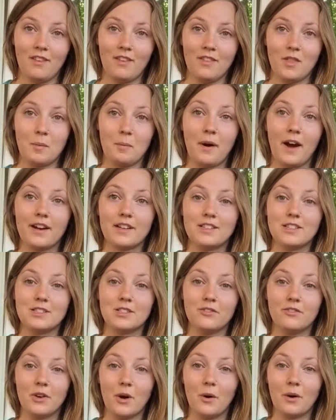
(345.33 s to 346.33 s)
The practice
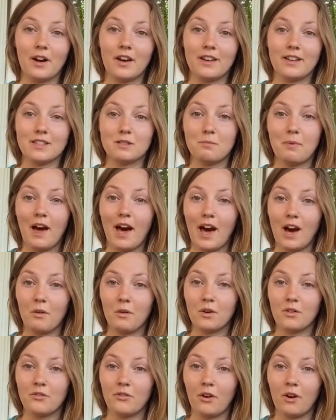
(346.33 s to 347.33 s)
of yoga is
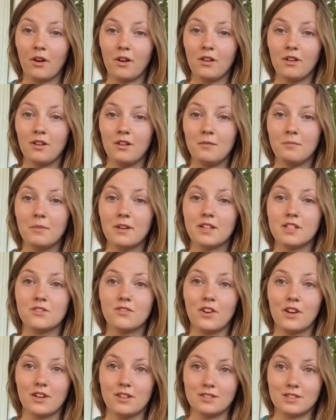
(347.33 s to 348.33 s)
powerful, but it's
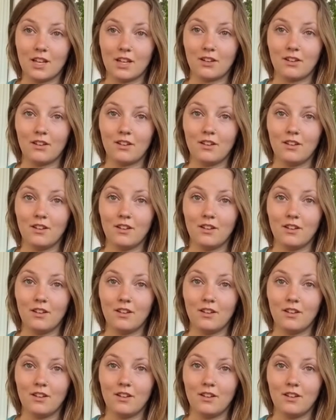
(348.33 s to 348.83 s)
very subtle.